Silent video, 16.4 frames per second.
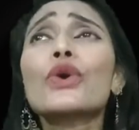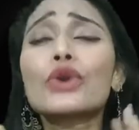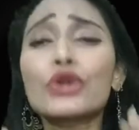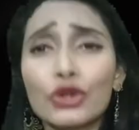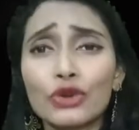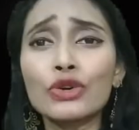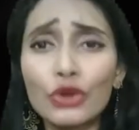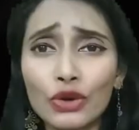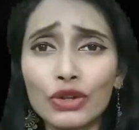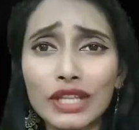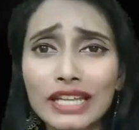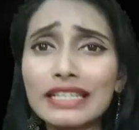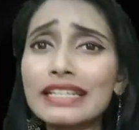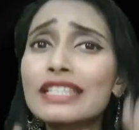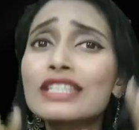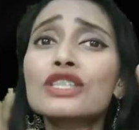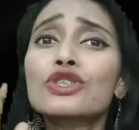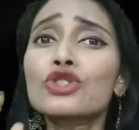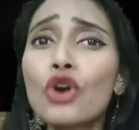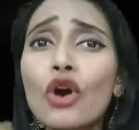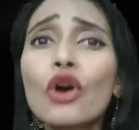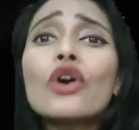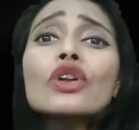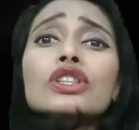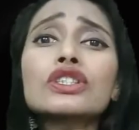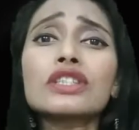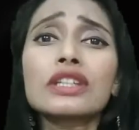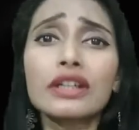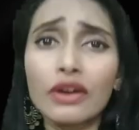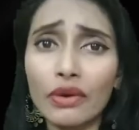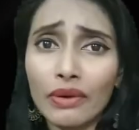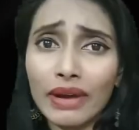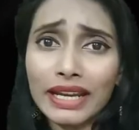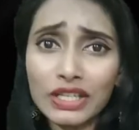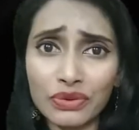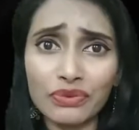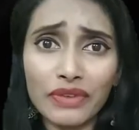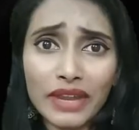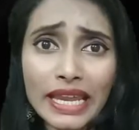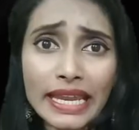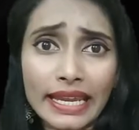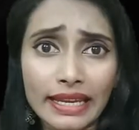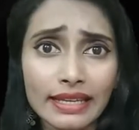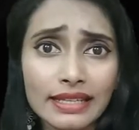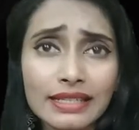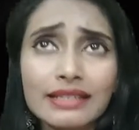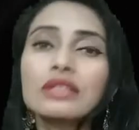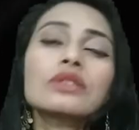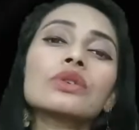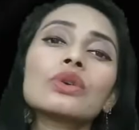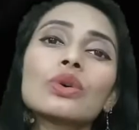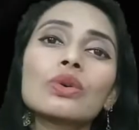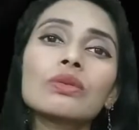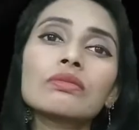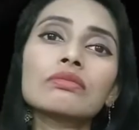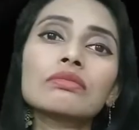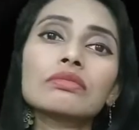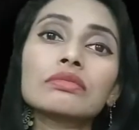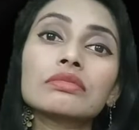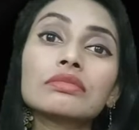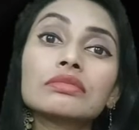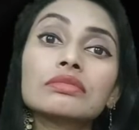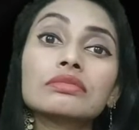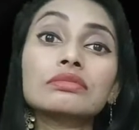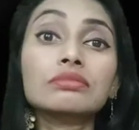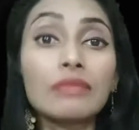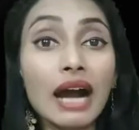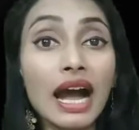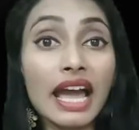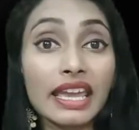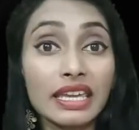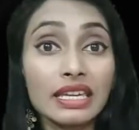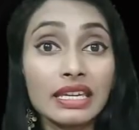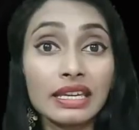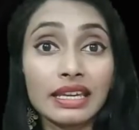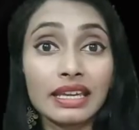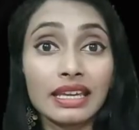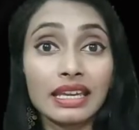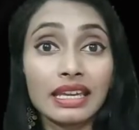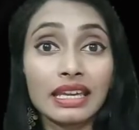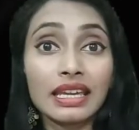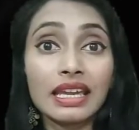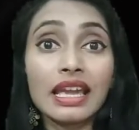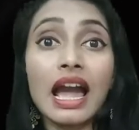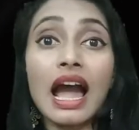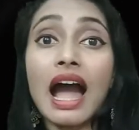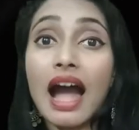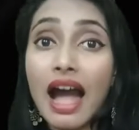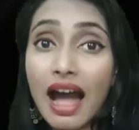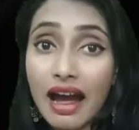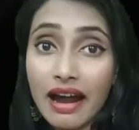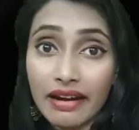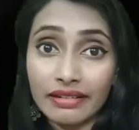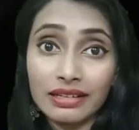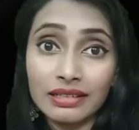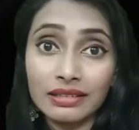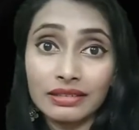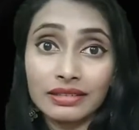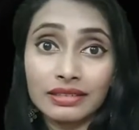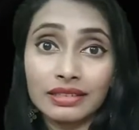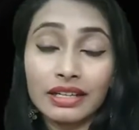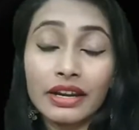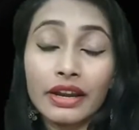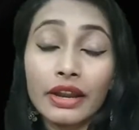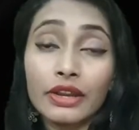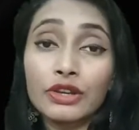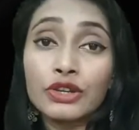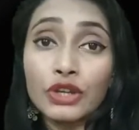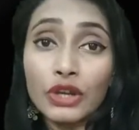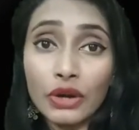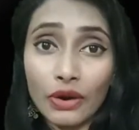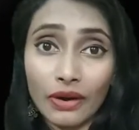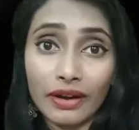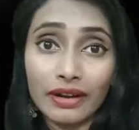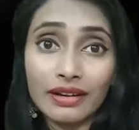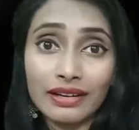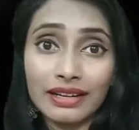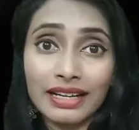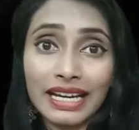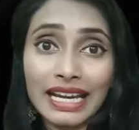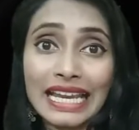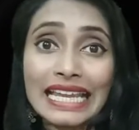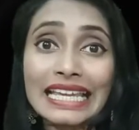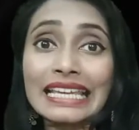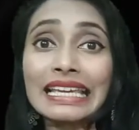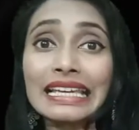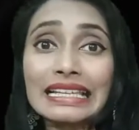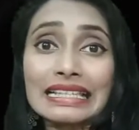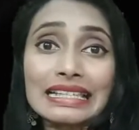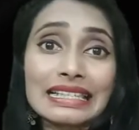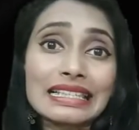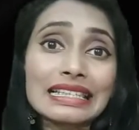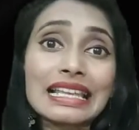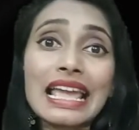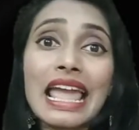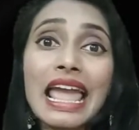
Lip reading: You know that it's not the correct way. So my, are, your, his,